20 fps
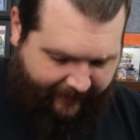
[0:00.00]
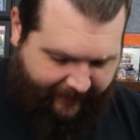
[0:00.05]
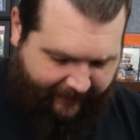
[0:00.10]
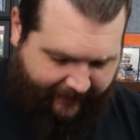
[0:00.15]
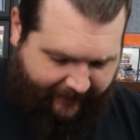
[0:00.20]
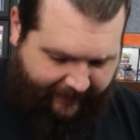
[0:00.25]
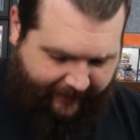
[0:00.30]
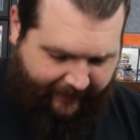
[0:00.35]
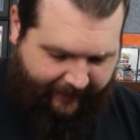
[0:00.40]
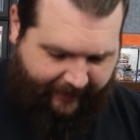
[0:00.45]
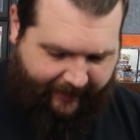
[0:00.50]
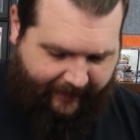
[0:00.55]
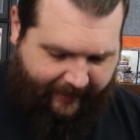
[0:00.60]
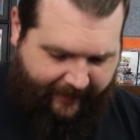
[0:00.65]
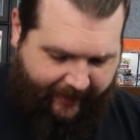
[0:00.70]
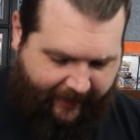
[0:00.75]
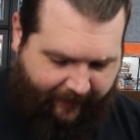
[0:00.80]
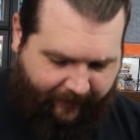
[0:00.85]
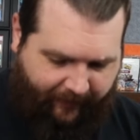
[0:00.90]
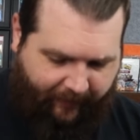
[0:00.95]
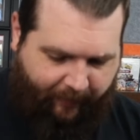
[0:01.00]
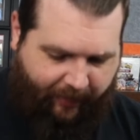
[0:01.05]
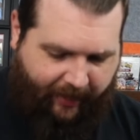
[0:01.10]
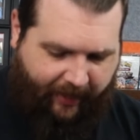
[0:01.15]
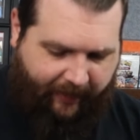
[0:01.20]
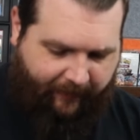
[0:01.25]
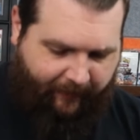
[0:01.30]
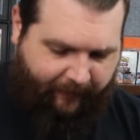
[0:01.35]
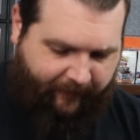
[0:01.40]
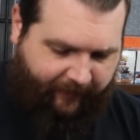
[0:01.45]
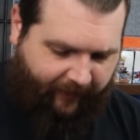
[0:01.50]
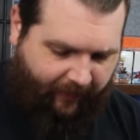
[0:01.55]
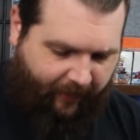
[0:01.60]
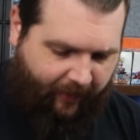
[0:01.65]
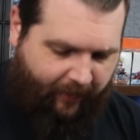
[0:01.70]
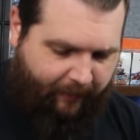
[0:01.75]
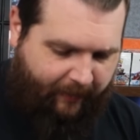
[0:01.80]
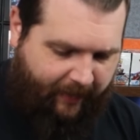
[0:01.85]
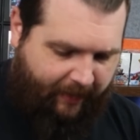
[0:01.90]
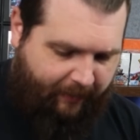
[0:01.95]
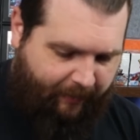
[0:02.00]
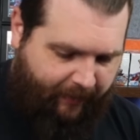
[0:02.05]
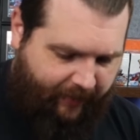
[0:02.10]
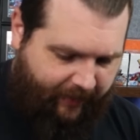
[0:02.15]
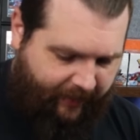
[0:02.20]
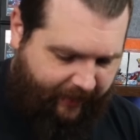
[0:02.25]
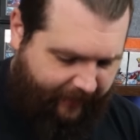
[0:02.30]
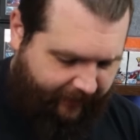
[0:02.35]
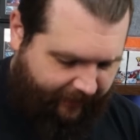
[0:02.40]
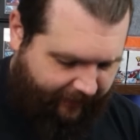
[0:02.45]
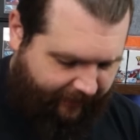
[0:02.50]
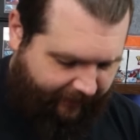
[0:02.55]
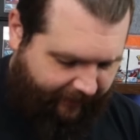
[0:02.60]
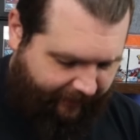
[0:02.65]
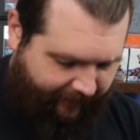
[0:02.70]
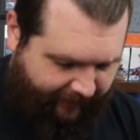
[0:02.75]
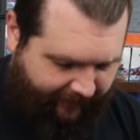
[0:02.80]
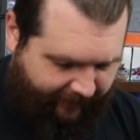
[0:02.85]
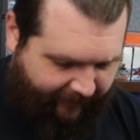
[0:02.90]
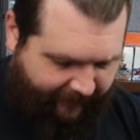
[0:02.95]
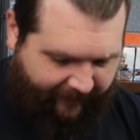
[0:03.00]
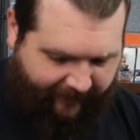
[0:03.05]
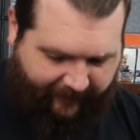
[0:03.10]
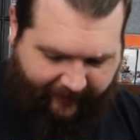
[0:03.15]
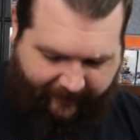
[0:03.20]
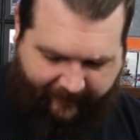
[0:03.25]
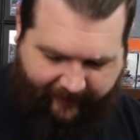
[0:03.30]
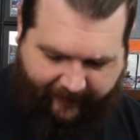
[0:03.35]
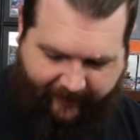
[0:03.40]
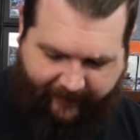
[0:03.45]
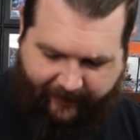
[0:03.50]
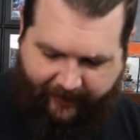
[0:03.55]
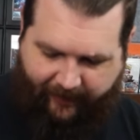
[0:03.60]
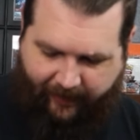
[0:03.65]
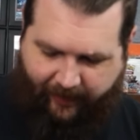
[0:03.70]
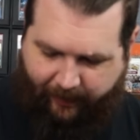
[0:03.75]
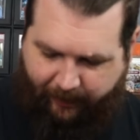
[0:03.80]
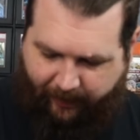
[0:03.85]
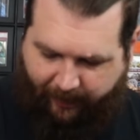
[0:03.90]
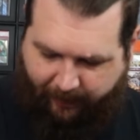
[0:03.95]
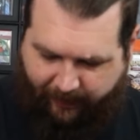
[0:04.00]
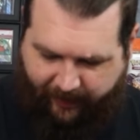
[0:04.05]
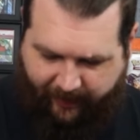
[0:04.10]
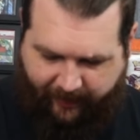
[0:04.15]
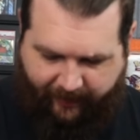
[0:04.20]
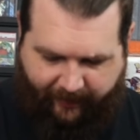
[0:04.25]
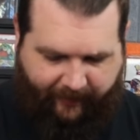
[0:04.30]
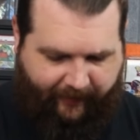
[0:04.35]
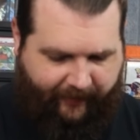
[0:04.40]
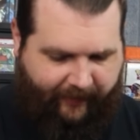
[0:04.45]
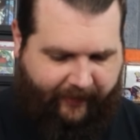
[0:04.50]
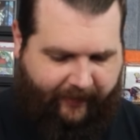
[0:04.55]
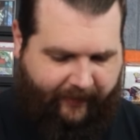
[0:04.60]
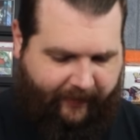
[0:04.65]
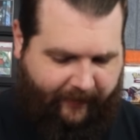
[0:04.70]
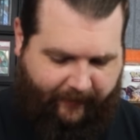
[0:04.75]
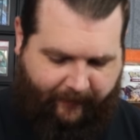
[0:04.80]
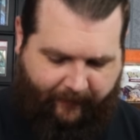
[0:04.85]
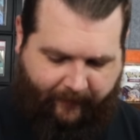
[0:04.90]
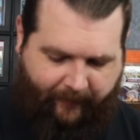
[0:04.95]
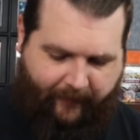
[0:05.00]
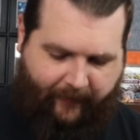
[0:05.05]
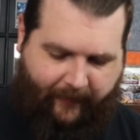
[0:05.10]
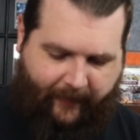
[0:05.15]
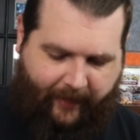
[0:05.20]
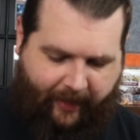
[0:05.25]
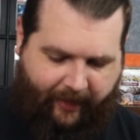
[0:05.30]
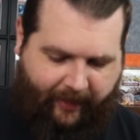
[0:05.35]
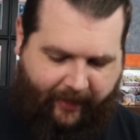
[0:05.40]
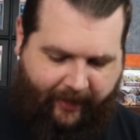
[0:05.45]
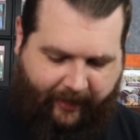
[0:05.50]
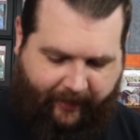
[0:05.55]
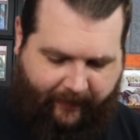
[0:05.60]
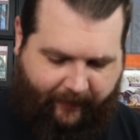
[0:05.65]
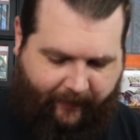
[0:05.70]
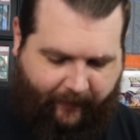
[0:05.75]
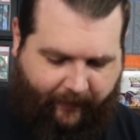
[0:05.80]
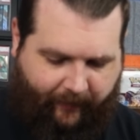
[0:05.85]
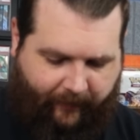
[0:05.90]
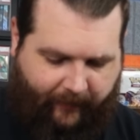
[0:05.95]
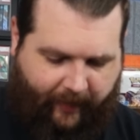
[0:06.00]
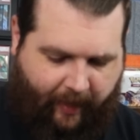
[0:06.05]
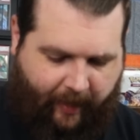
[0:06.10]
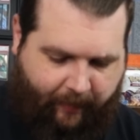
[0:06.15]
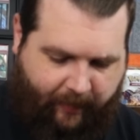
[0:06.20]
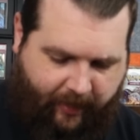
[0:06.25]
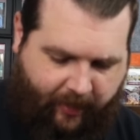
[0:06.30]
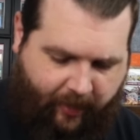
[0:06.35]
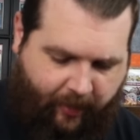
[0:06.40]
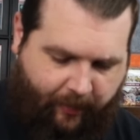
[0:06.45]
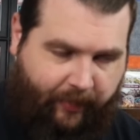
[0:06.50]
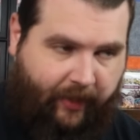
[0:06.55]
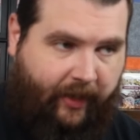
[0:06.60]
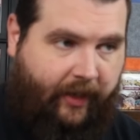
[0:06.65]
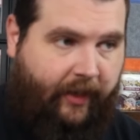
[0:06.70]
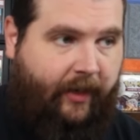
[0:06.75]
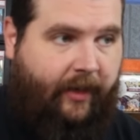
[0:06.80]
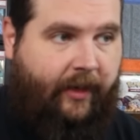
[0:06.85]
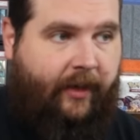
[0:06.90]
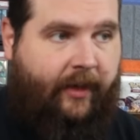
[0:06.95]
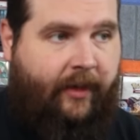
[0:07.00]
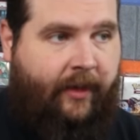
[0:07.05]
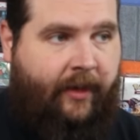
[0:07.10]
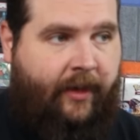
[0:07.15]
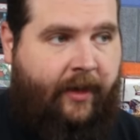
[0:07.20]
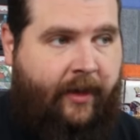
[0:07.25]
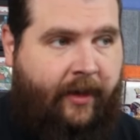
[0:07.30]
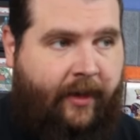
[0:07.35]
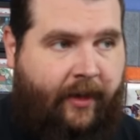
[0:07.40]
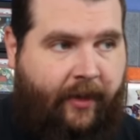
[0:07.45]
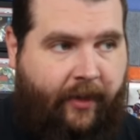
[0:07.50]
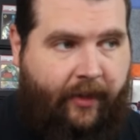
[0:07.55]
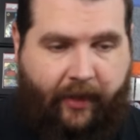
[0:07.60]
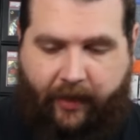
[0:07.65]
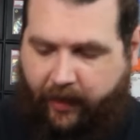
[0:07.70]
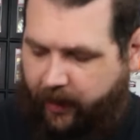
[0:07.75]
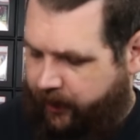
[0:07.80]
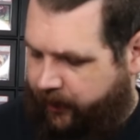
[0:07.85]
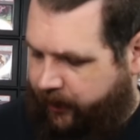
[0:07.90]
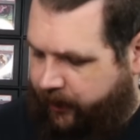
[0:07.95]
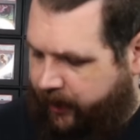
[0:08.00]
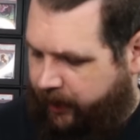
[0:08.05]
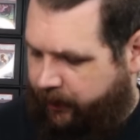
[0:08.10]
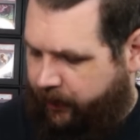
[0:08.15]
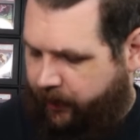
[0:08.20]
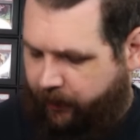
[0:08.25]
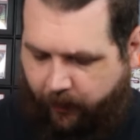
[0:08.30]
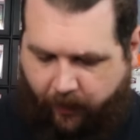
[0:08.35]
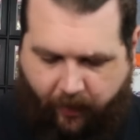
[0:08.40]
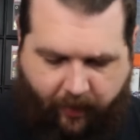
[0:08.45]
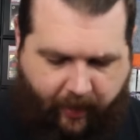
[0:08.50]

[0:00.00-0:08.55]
he's gonna have to pay for all my bills. All my bills. Alright. I'm gonna open the other number 1